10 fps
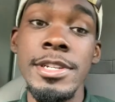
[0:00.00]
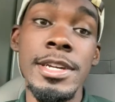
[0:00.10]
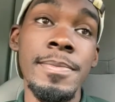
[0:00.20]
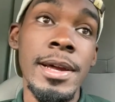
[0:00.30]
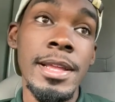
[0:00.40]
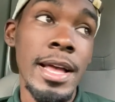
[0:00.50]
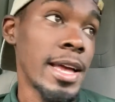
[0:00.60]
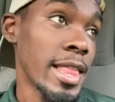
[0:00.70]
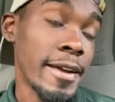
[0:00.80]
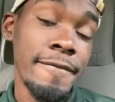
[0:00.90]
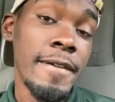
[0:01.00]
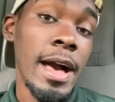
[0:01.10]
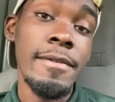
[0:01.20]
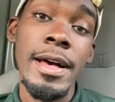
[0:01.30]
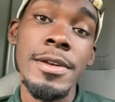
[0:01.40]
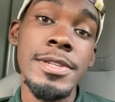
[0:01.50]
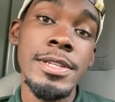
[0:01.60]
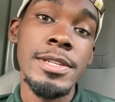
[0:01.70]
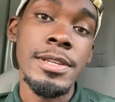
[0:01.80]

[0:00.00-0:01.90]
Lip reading: jam-packed. I got like 5 houses,